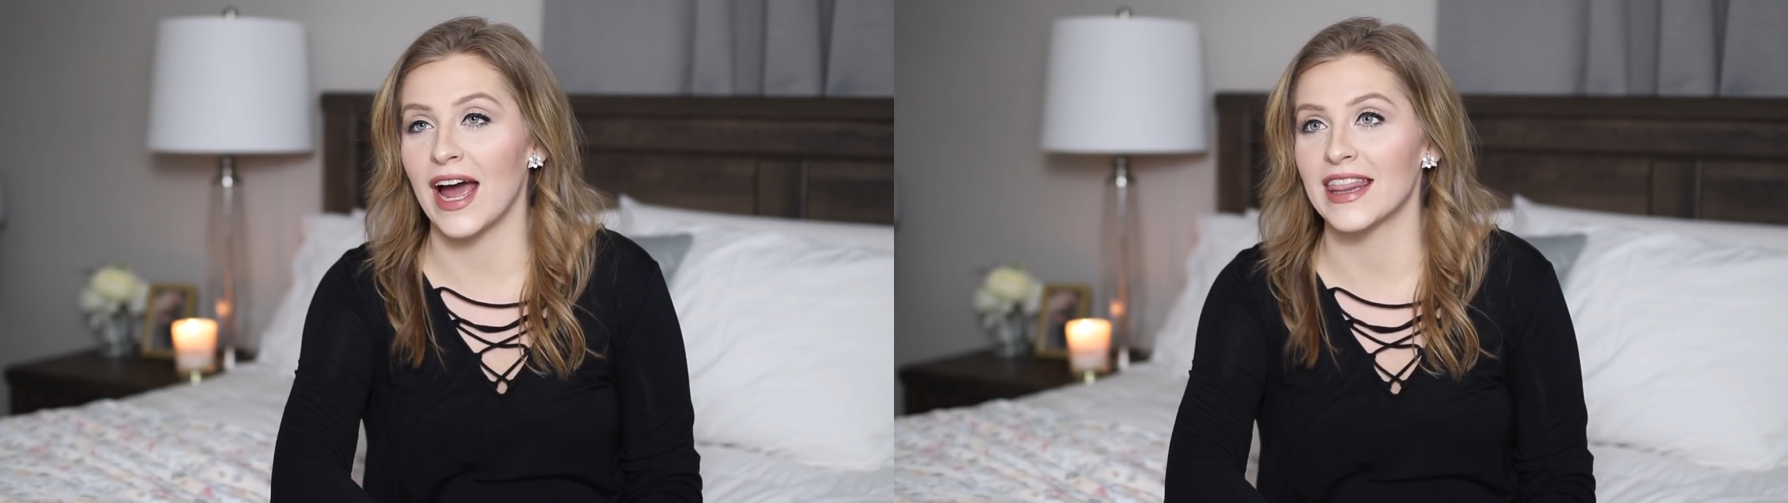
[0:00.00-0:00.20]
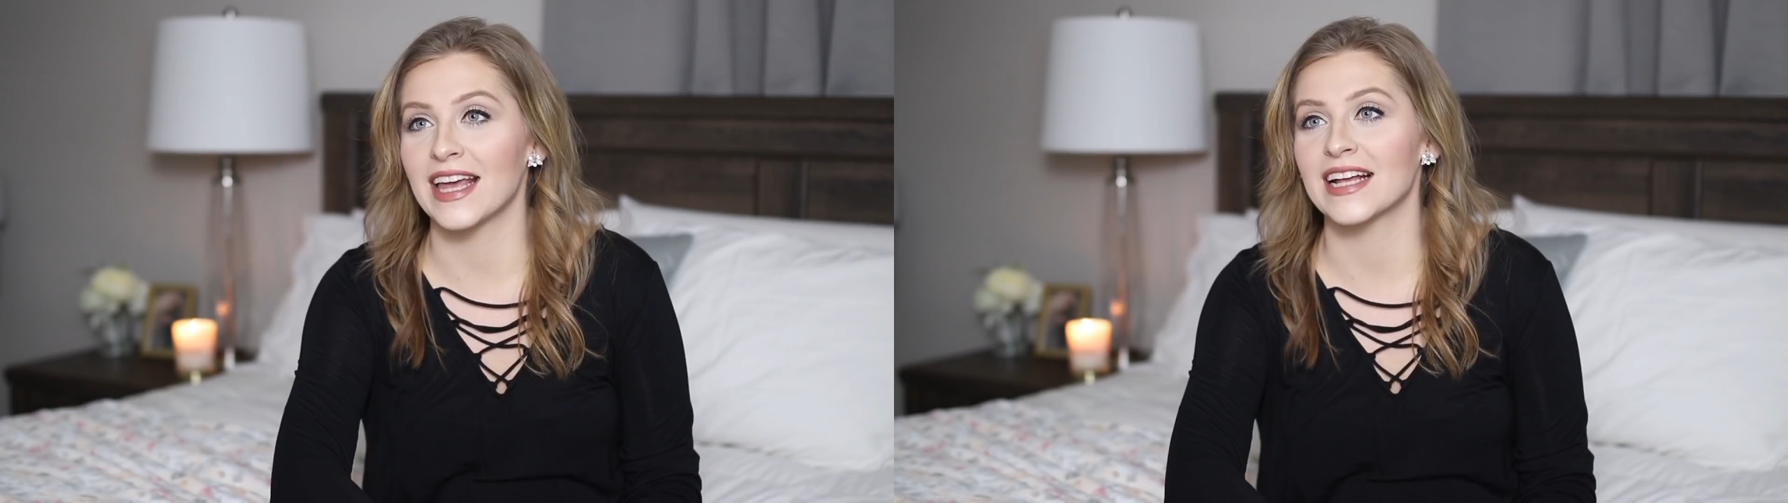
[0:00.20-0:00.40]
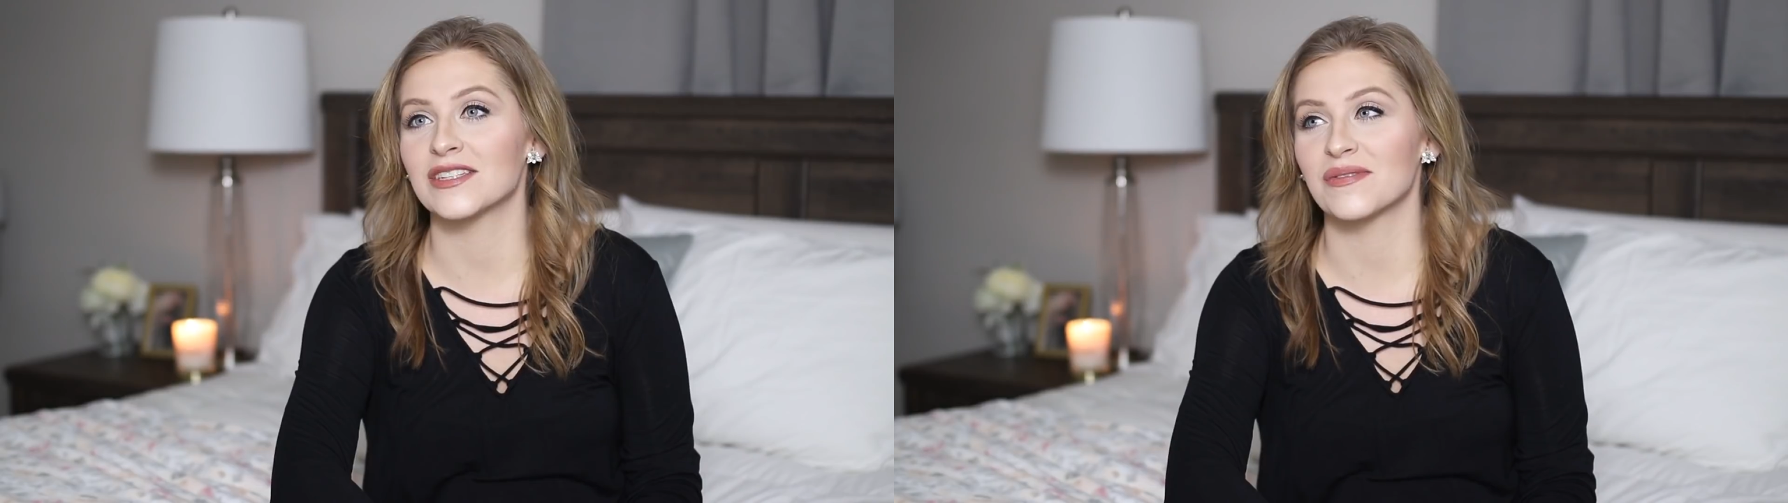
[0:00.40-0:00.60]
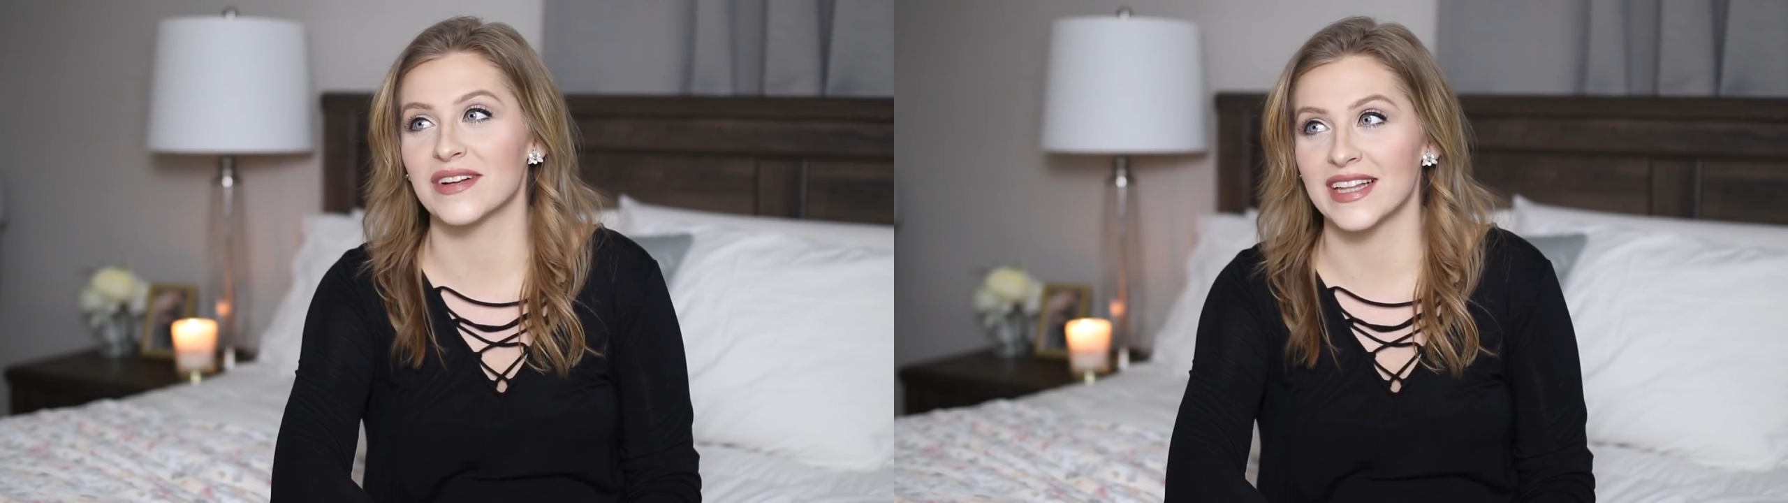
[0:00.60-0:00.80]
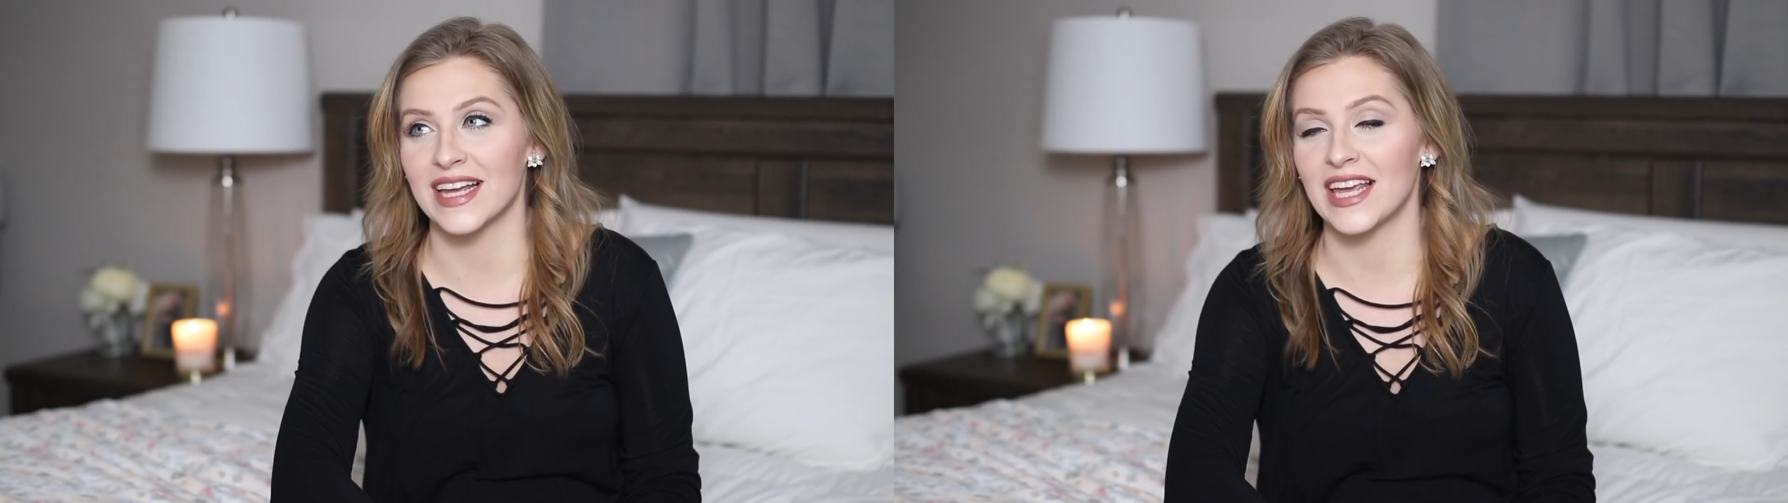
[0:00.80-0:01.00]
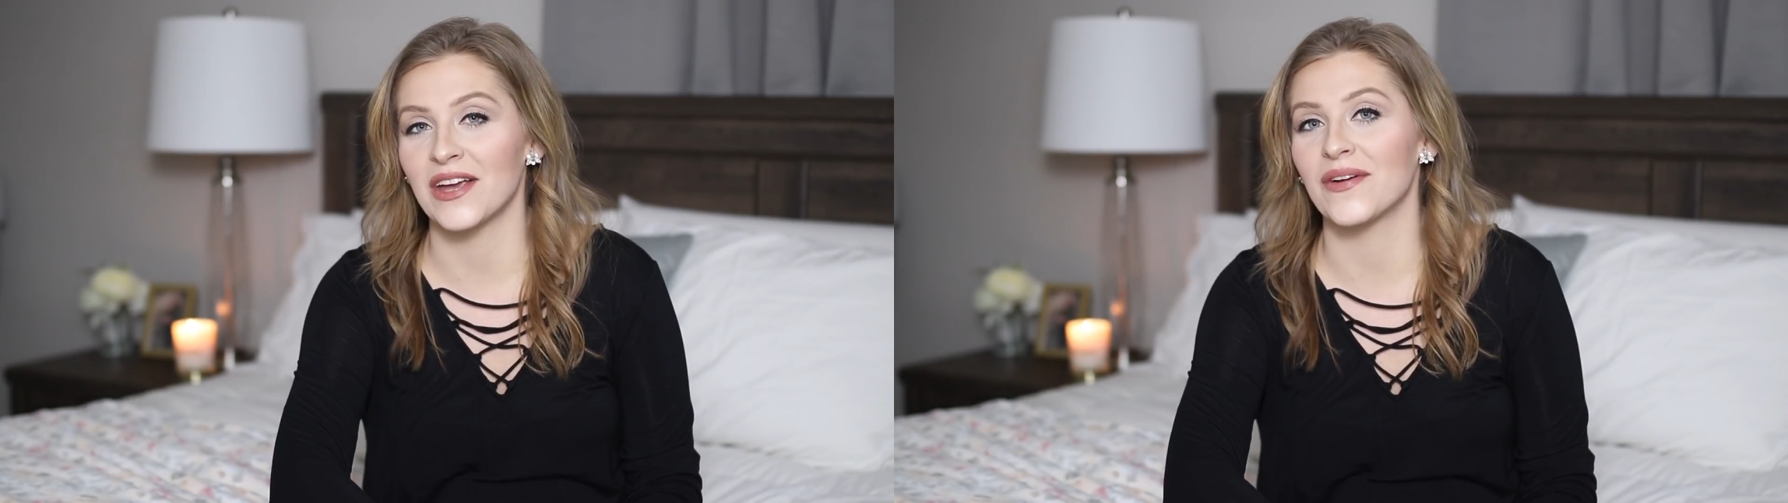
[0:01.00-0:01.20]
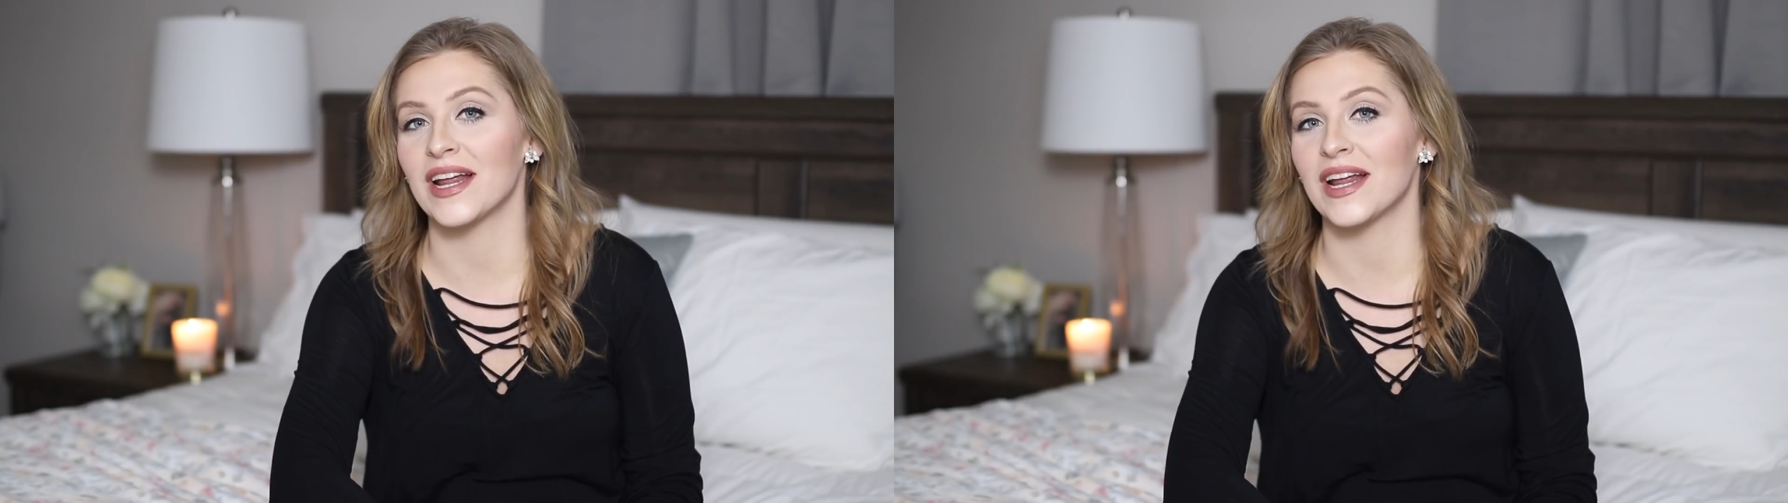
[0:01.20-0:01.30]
I think it's really cute